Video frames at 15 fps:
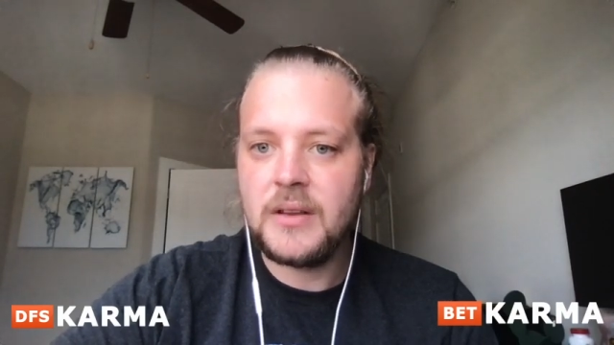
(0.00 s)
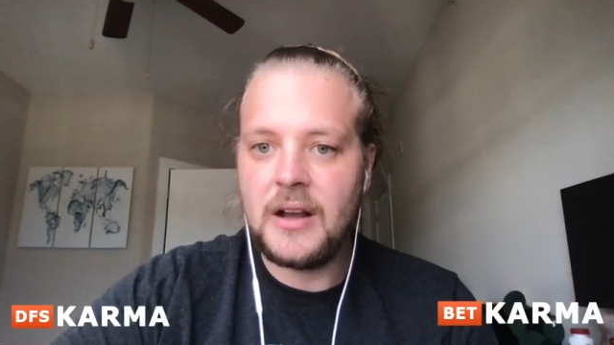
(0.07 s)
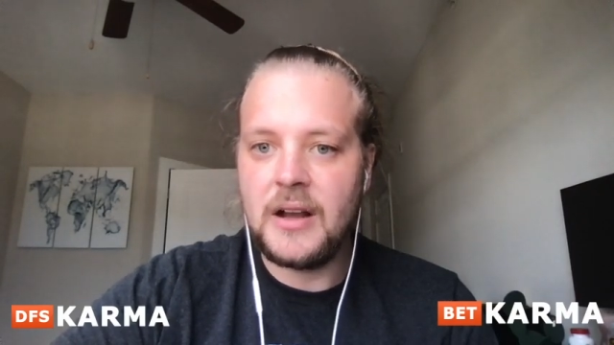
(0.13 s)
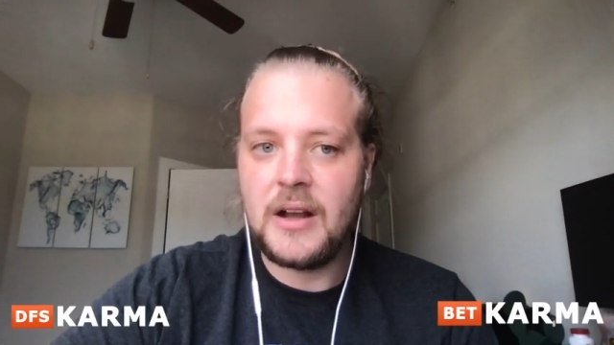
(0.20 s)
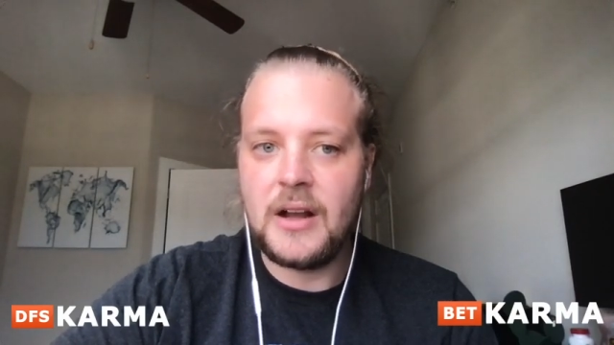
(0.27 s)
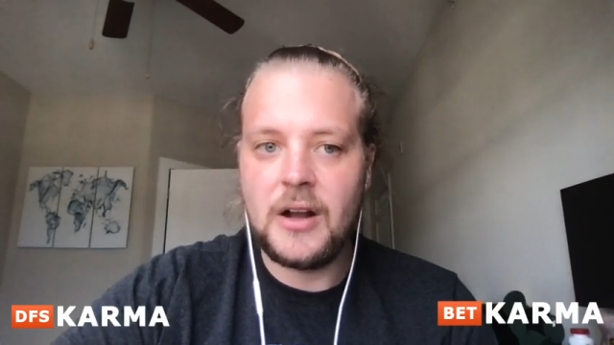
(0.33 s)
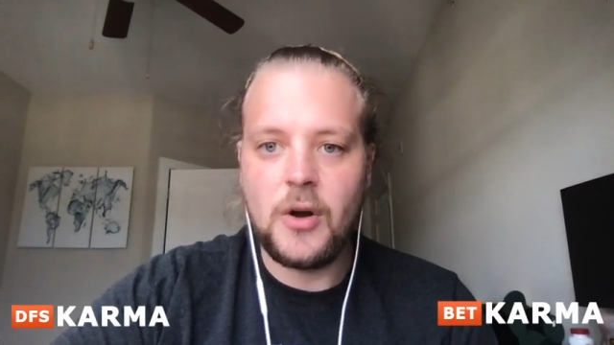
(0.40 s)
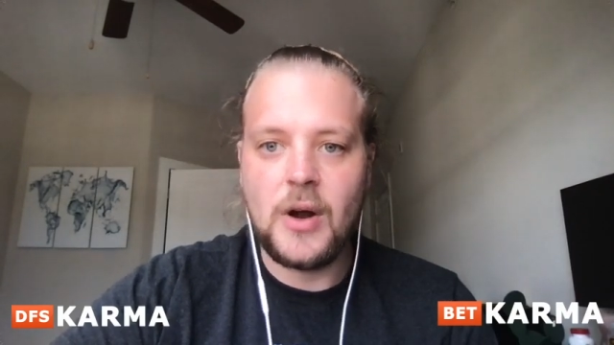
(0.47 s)

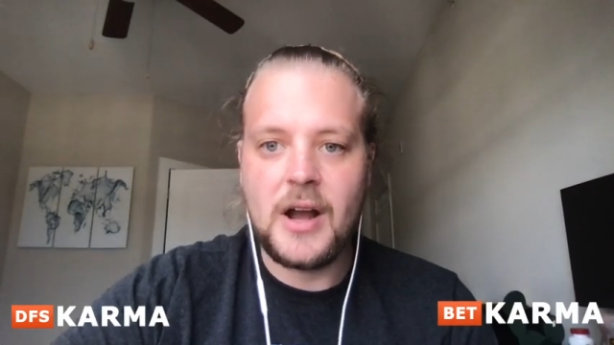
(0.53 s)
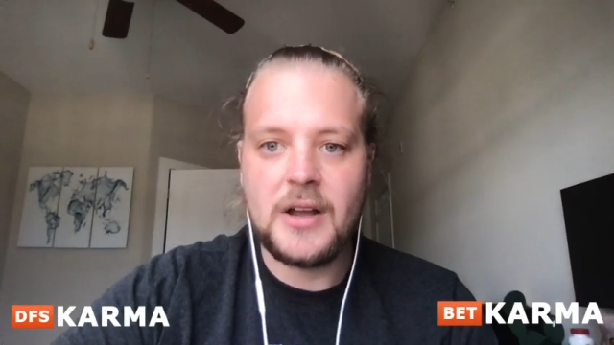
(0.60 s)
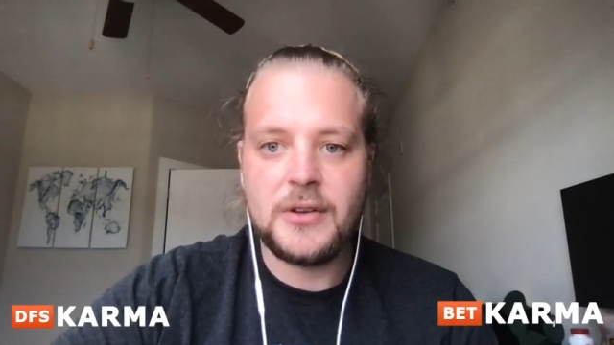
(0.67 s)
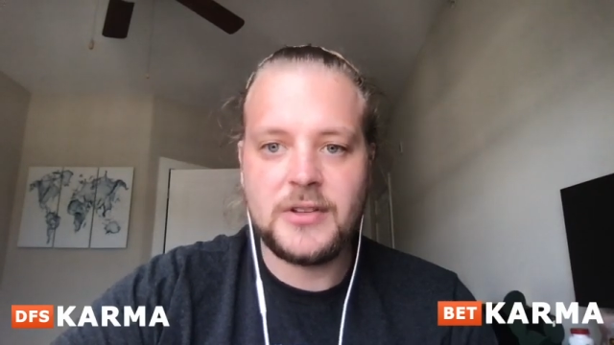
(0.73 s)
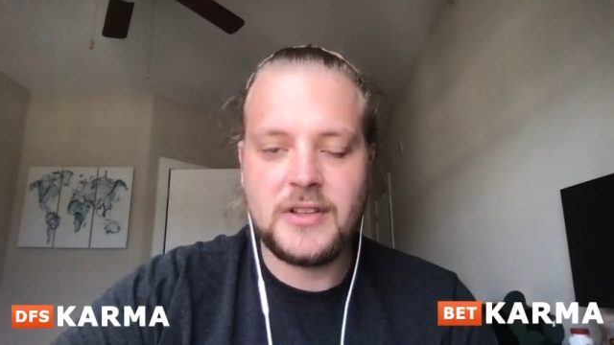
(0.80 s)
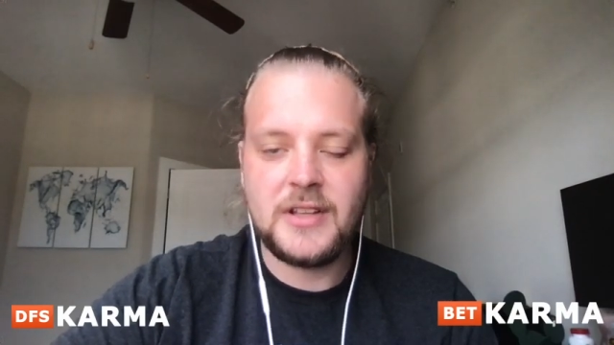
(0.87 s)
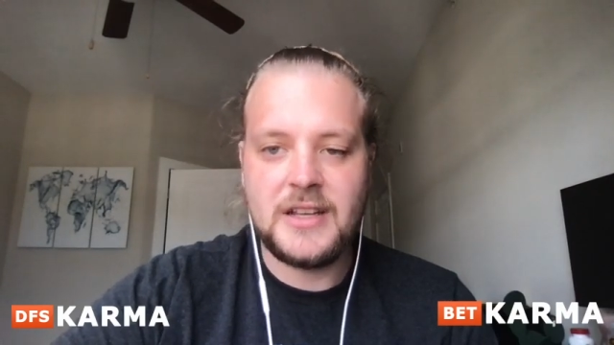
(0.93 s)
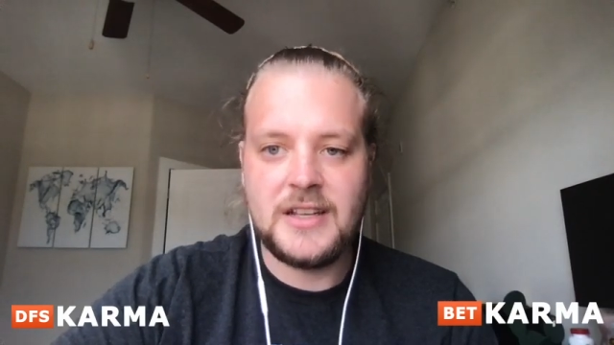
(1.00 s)
Uh, Ohio
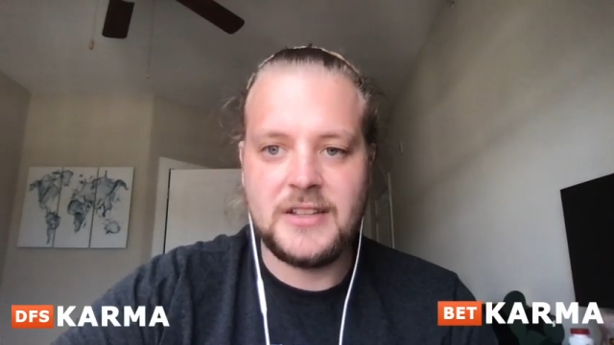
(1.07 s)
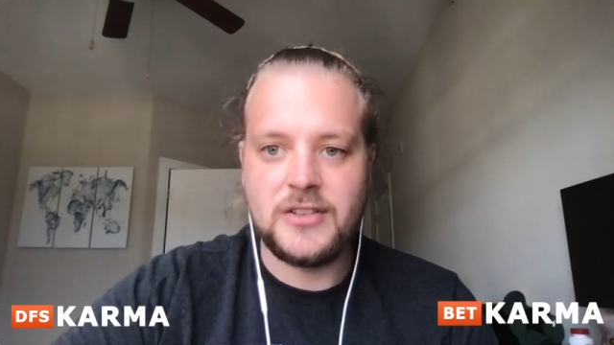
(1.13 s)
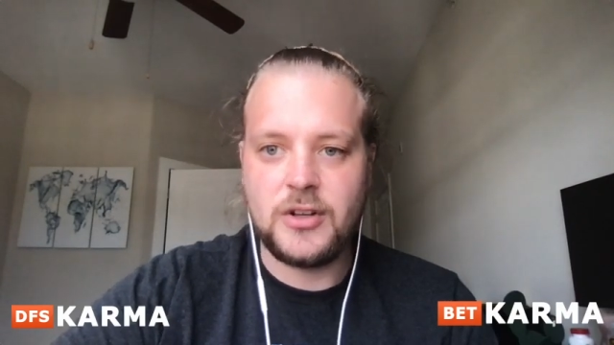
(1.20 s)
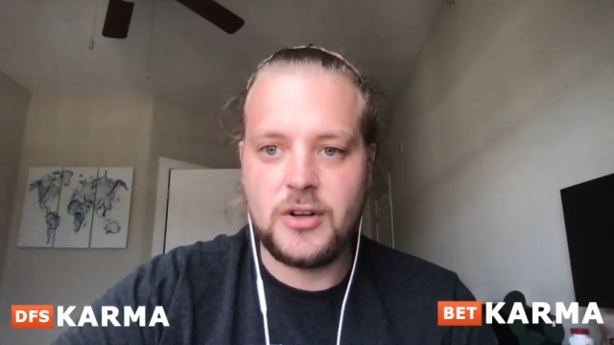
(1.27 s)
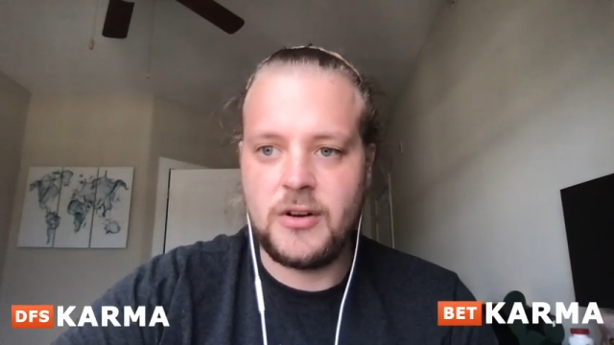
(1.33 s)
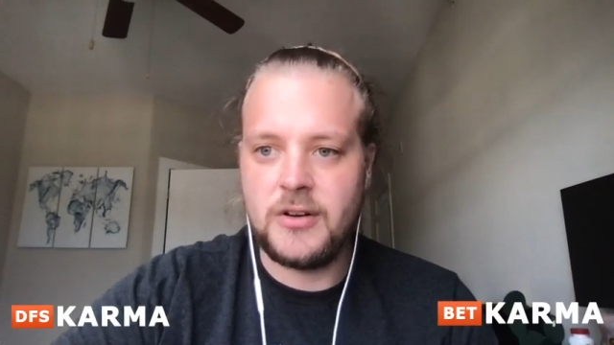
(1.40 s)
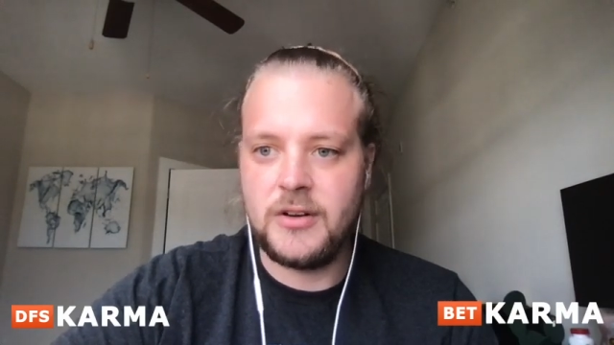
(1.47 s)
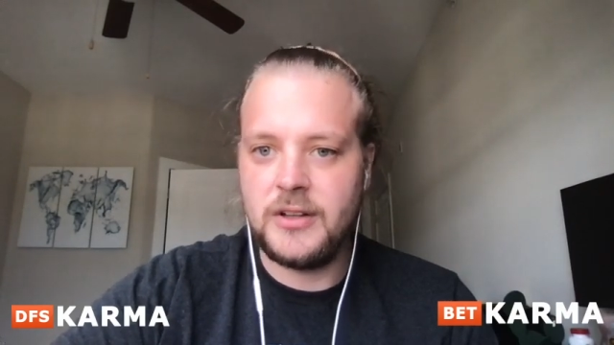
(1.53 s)
State is
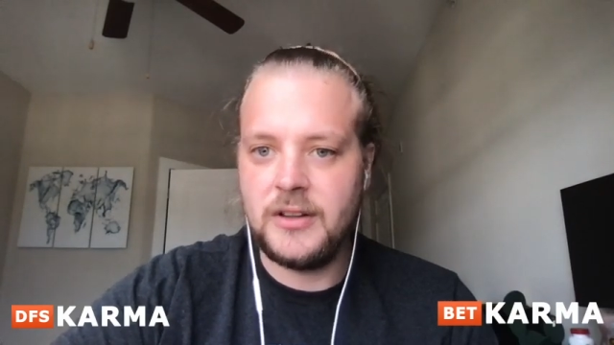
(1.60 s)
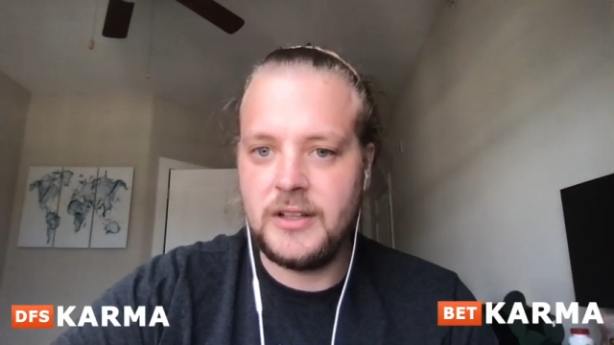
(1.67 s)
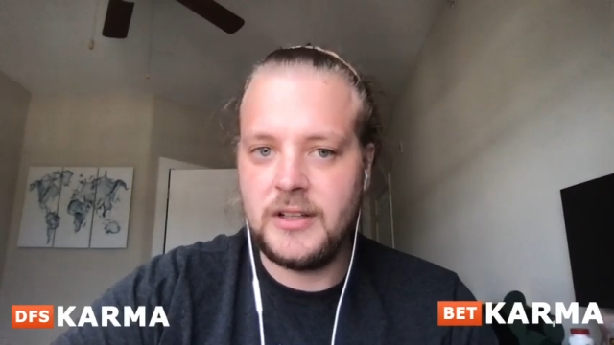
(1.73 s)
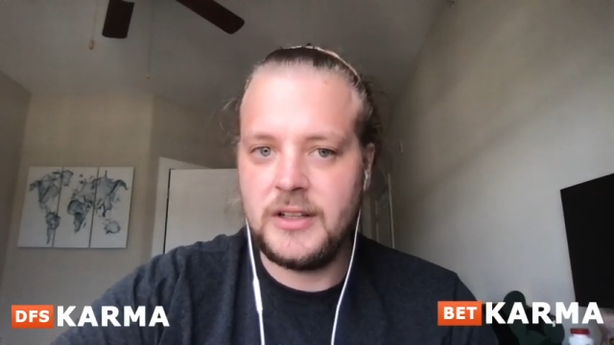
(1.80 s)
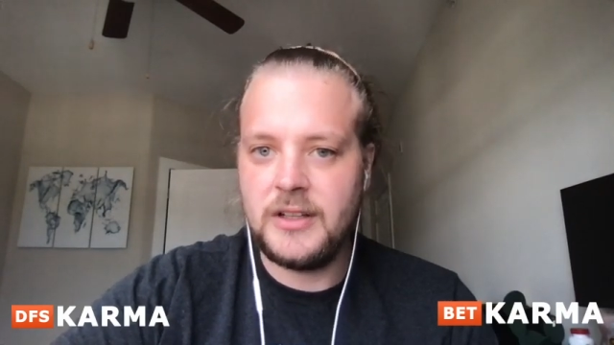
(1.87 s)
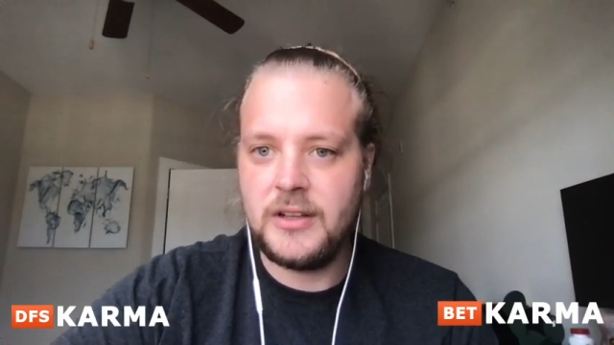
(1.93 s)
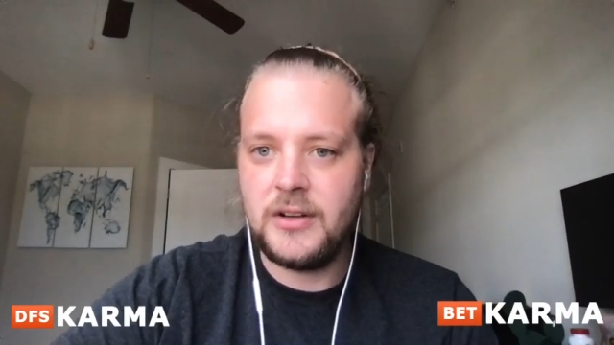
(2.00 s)
currently